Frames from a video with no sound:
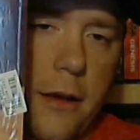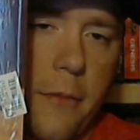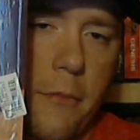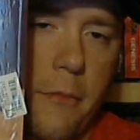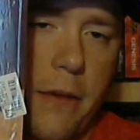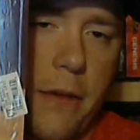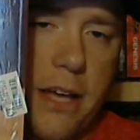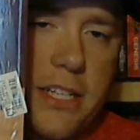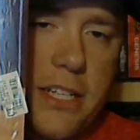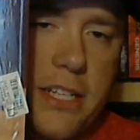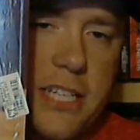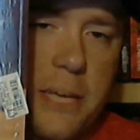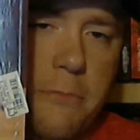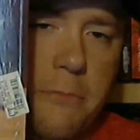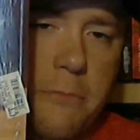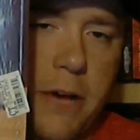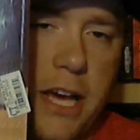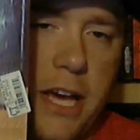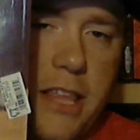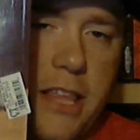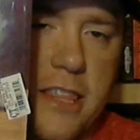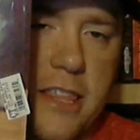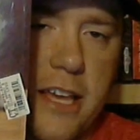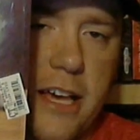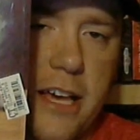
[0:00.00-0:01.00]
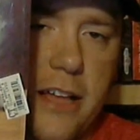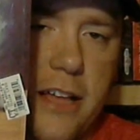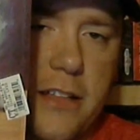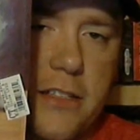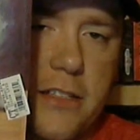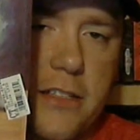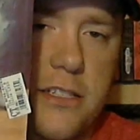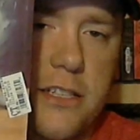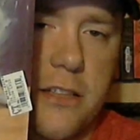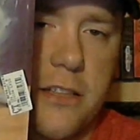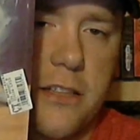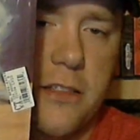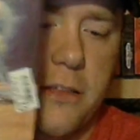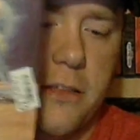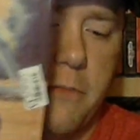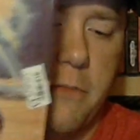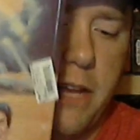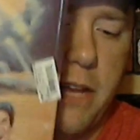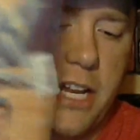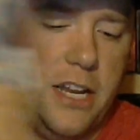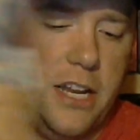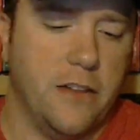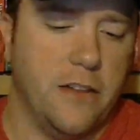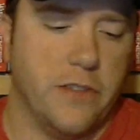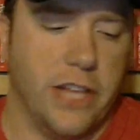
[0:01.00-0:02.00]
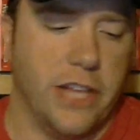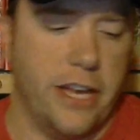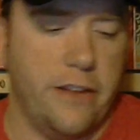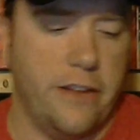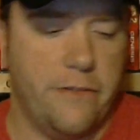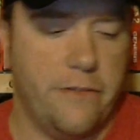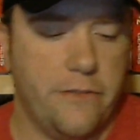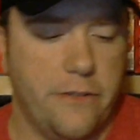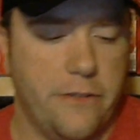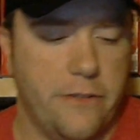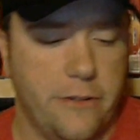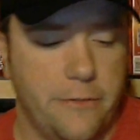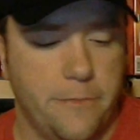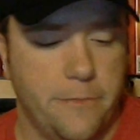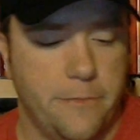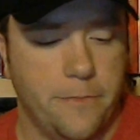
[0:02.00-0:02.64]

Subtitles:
Monty Python's The Meaning of Life.